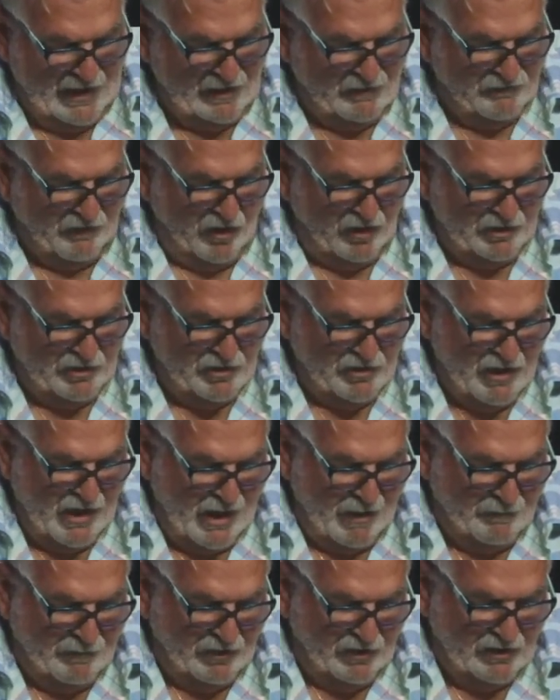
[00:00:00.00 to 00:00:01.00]
And of all your
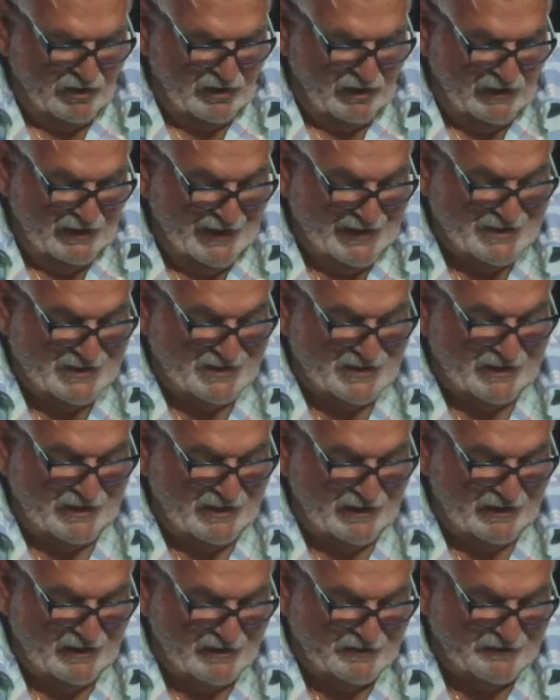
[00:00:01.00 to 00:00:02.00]
number
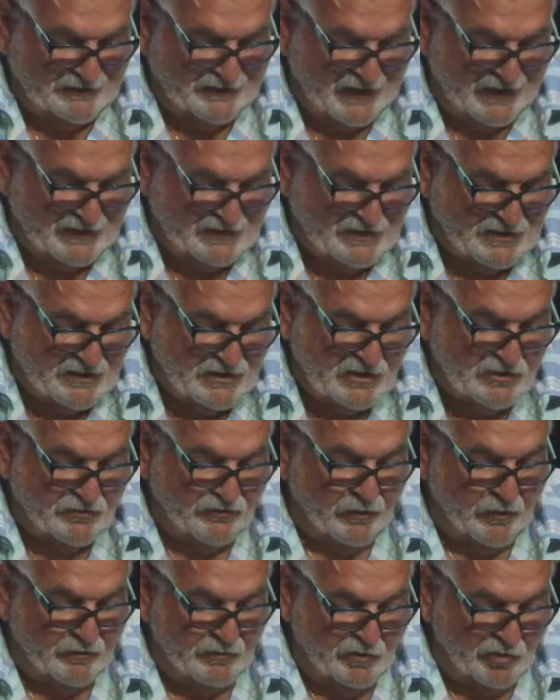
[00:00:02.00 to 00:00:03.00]
listed in the census
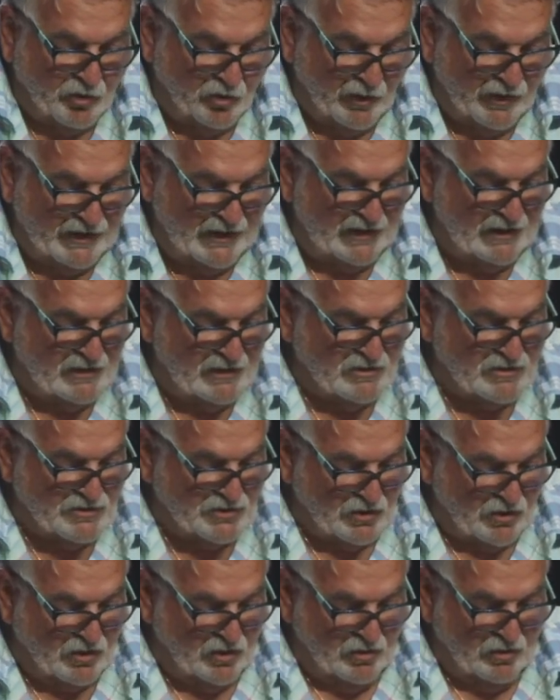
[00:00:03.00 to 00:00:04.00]
from 20
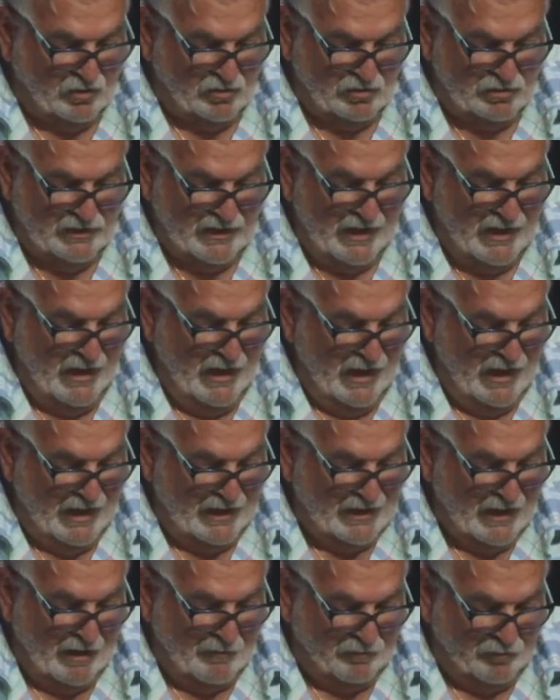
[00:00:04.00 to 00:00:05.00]
years old
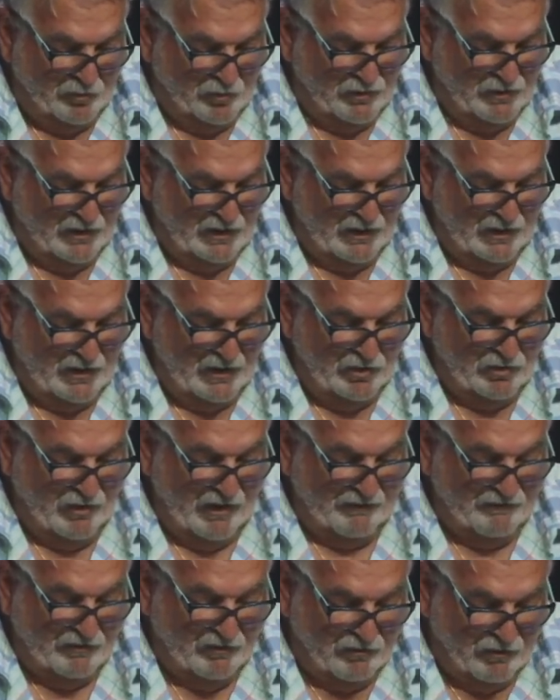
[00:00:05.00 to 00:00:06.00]
and upward
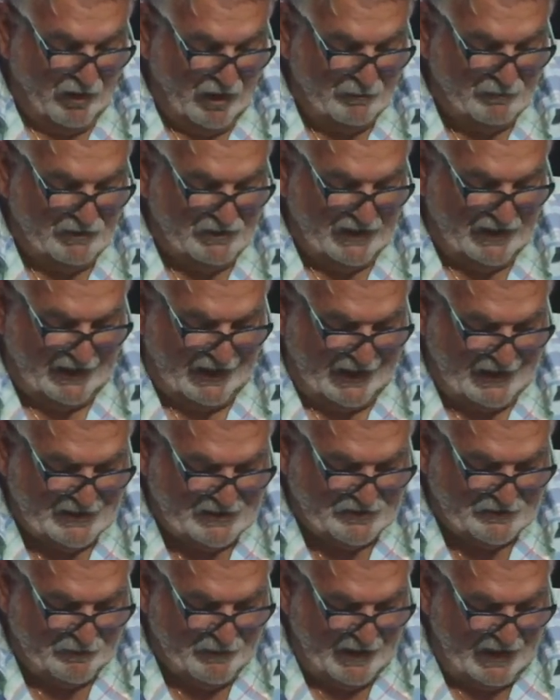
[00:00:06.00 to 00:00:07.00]
who have grumbled
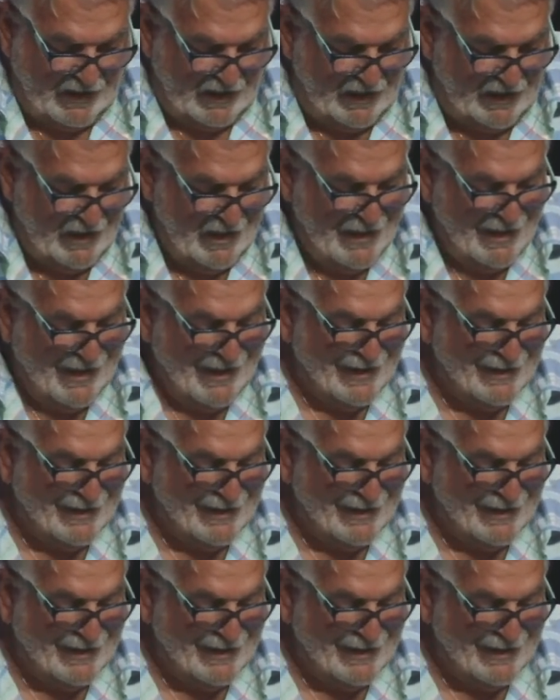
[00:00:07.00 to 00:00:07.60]
against me,